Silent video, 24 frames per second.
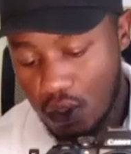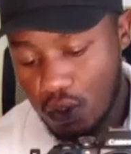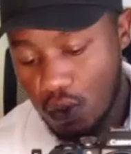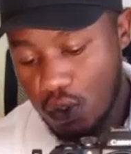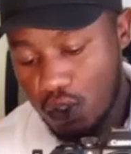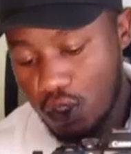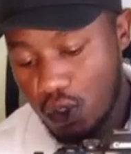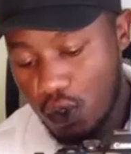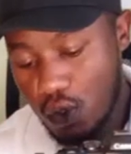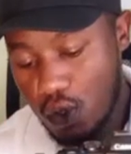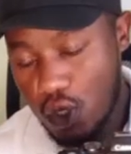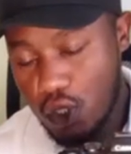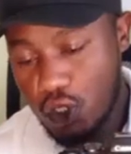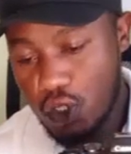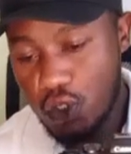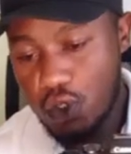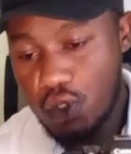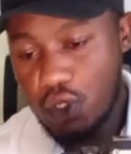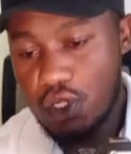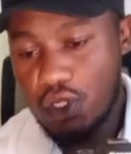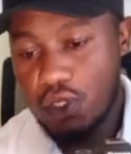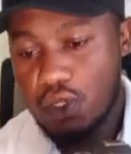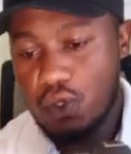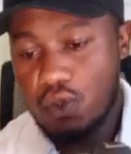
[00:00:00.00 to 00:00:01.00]
So what you're going
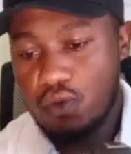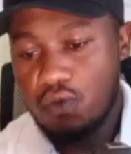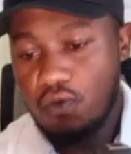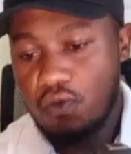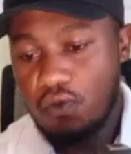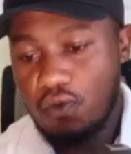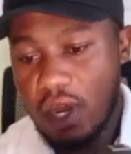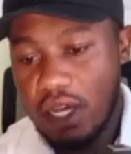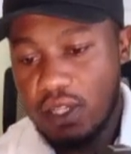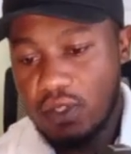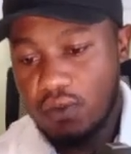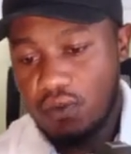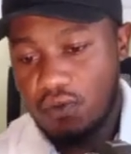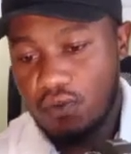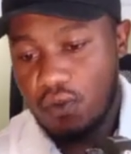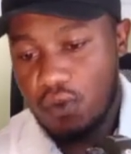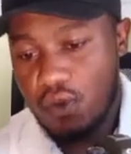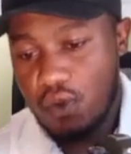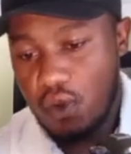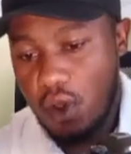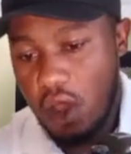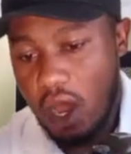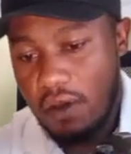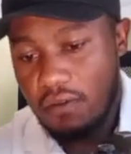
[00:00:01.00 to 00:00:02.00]
to do is, first of
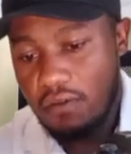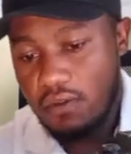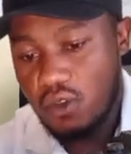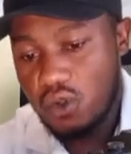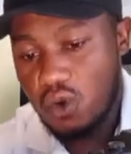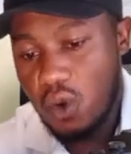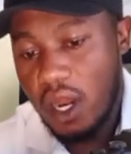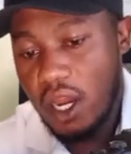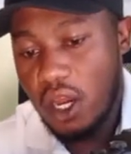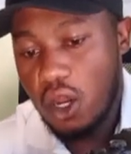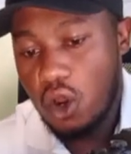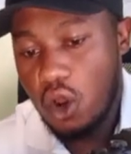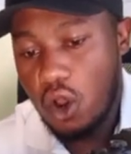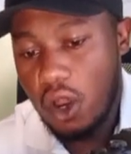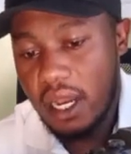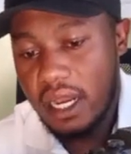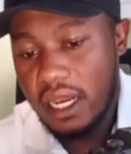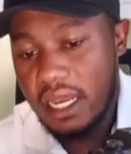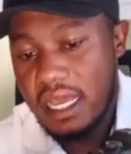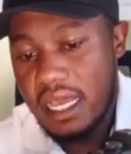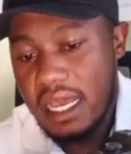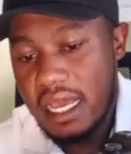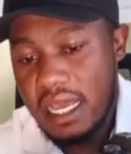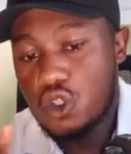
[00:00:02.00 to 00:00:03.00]
all, you have to
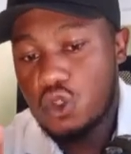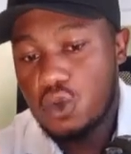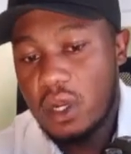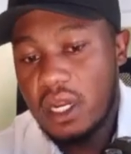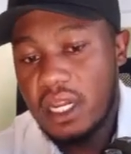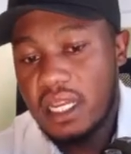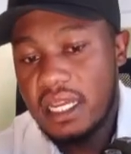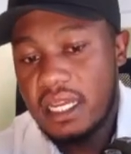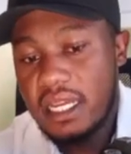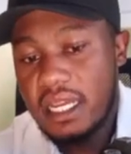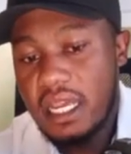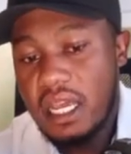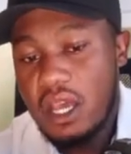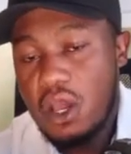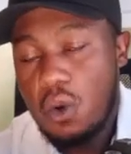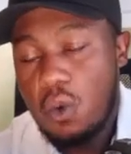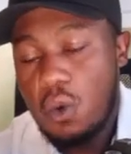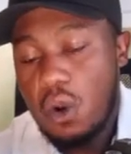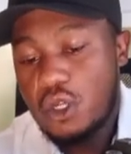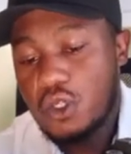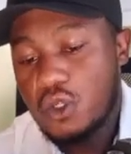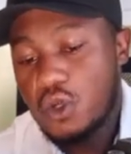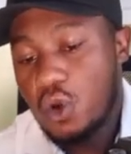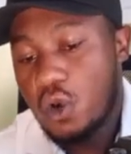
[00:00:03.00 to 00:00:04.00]
unlock. Usually
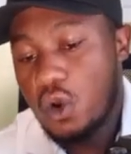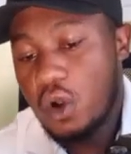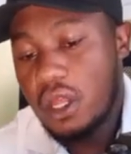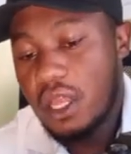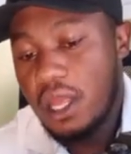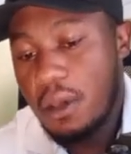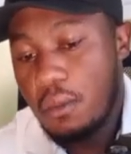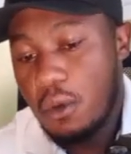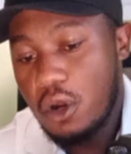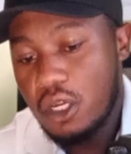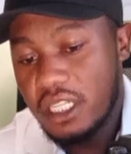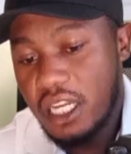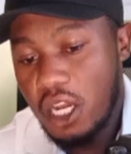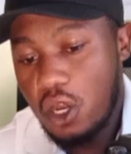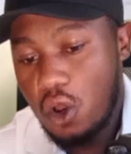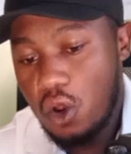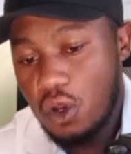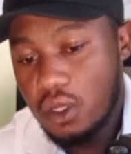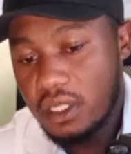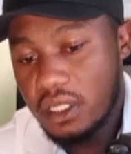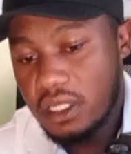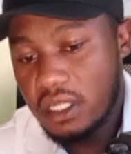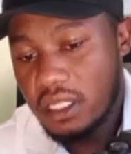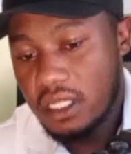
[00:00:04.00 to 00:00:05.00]
what we call the motor
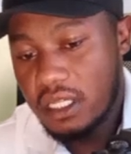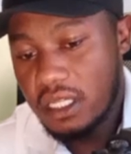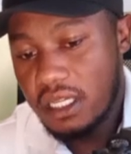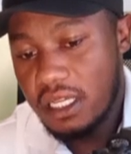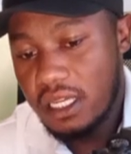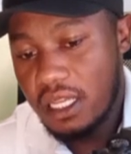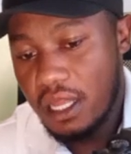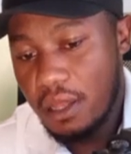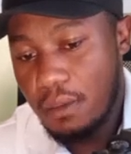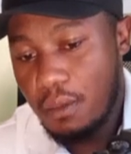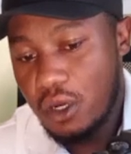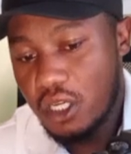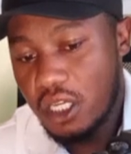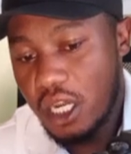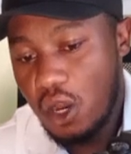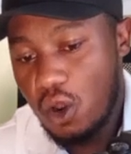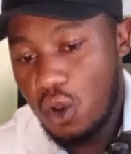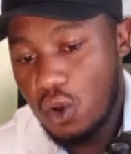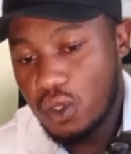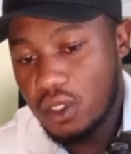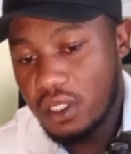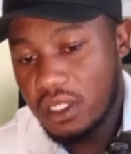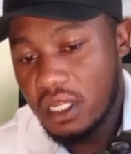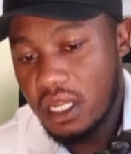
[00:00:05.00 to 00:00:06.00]
locks. The motor
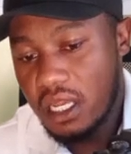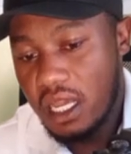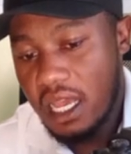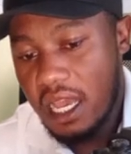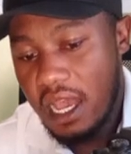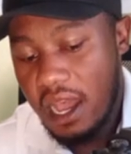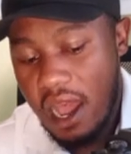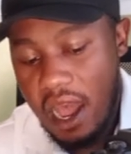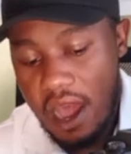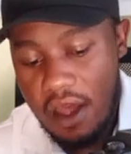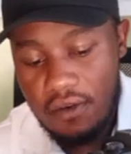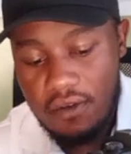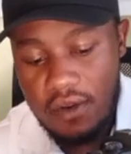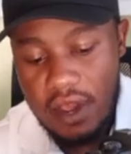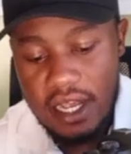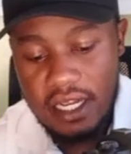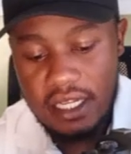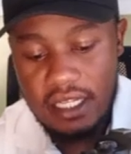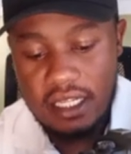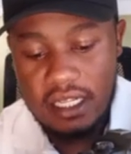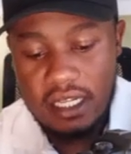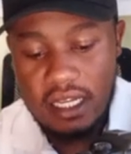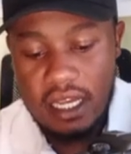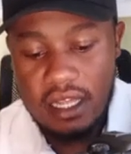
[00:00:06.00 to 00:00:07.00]
locks are
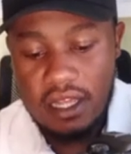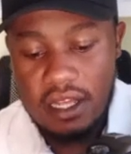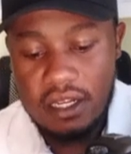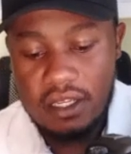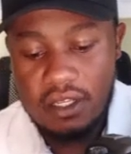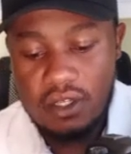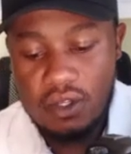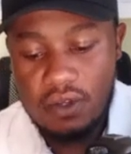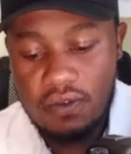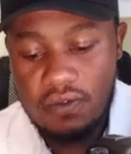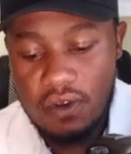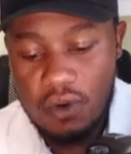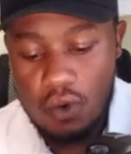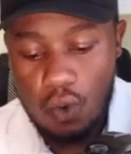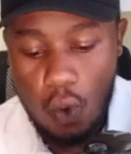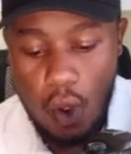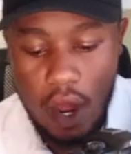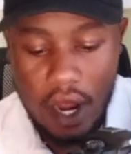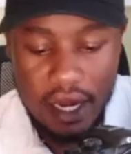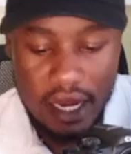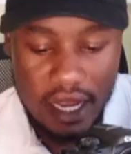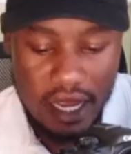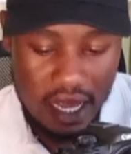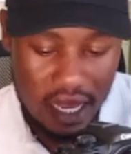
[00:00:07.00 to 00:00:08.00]
right here. There's even
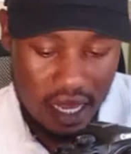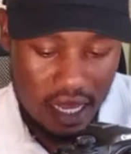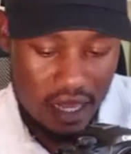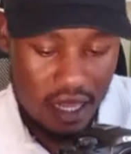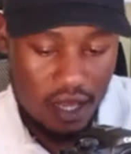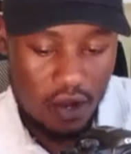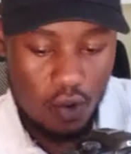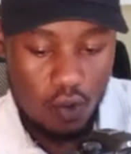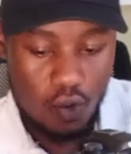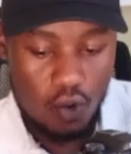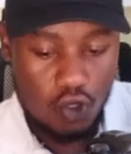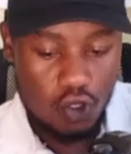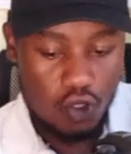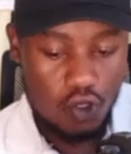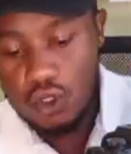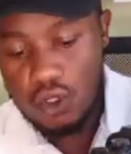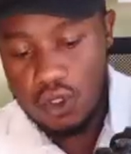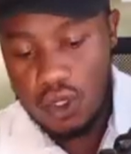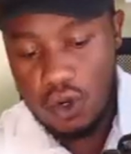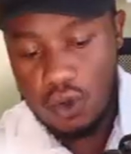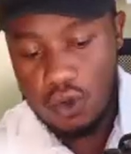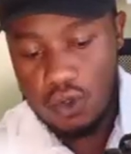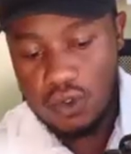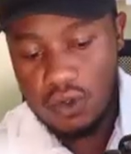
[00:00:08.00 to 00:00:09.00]
one here, and then we
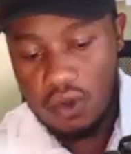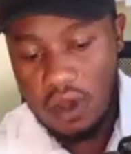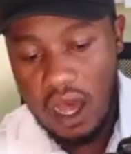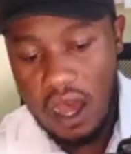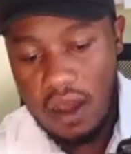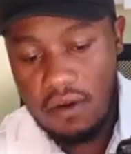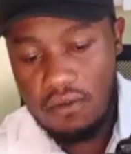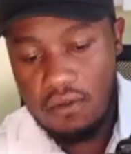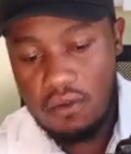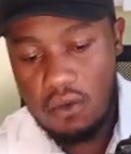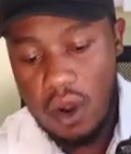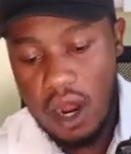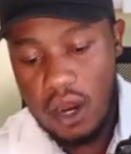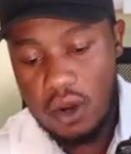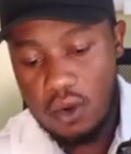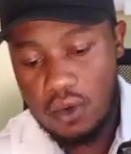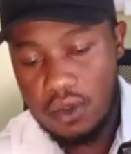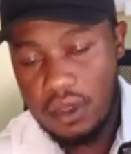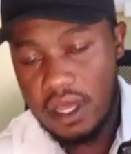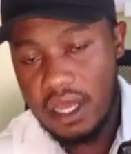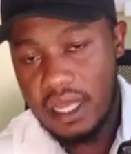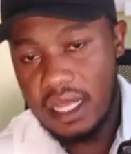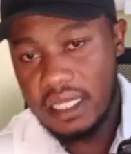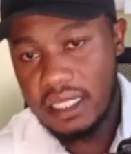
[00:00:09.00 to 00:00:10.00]
usually also have one
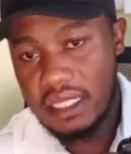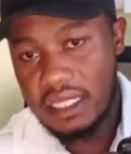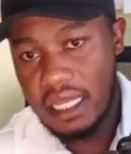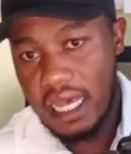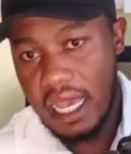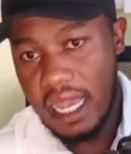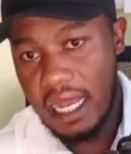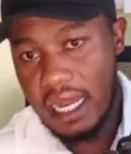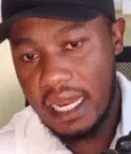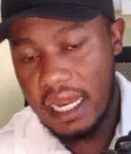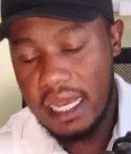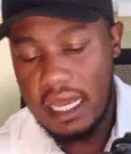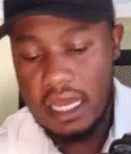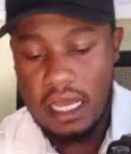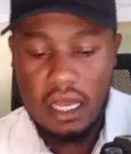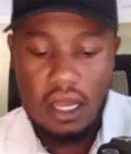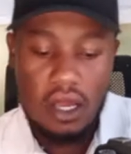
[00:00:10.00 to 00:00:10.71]
on the other side